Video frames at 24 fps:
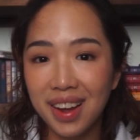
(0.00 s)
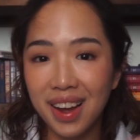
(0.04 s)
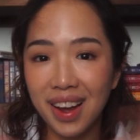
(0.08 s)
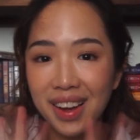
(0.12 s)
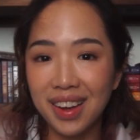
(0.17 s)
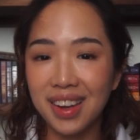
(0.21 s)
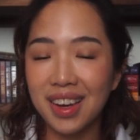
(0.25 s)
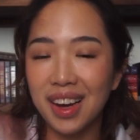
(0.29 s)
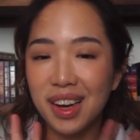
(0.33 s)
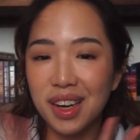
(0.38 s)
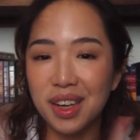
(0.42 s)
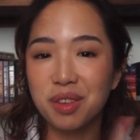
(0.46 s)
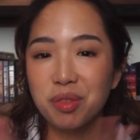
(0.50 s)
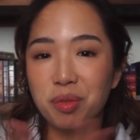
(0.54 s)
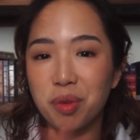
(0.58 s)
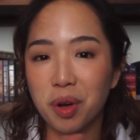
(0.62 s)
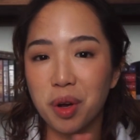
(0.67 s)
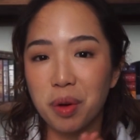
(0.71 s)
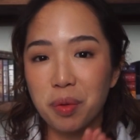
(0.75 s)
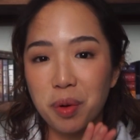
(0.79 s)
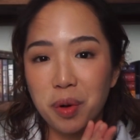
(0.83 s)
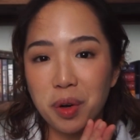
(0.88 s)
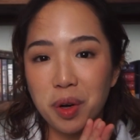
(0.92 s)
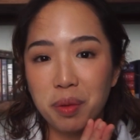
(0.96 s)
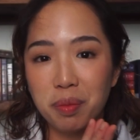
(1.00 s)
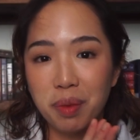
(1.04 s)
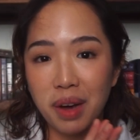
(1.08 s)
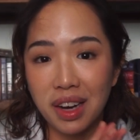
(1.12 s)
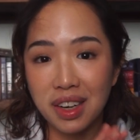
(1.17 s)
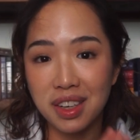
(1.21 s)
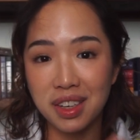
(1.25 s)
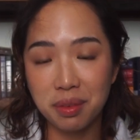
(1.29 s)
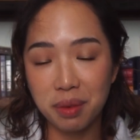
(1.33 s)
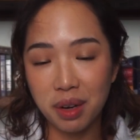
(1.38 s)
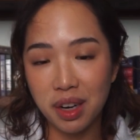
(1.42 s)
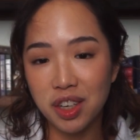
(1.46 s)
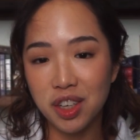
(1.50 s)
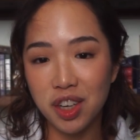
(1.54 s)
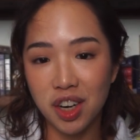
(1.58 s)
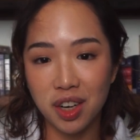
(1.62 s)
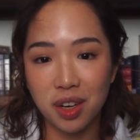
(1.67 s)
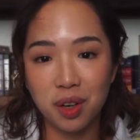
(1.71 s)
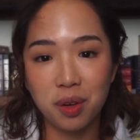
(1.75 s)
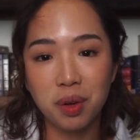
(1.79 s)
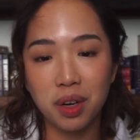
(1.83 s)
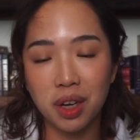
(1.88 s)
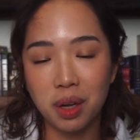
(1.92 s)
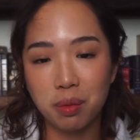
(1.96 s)
Hi guys, welcome back to my
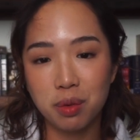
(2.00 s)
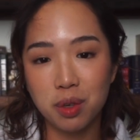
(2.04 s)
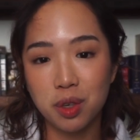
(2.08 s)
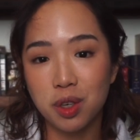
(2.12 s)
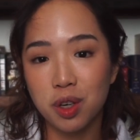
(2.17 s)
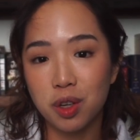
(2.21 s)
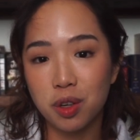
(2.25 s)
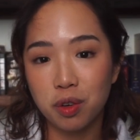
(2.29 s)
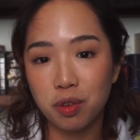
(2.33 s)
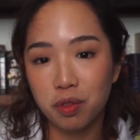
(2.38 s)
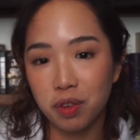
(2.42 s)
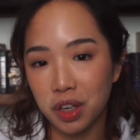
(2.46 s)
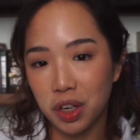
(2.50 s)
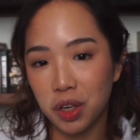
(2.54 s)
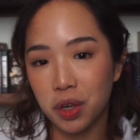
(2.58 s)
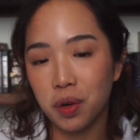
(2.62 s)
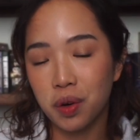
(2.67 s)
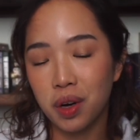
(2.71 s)
channel, welcome to another video,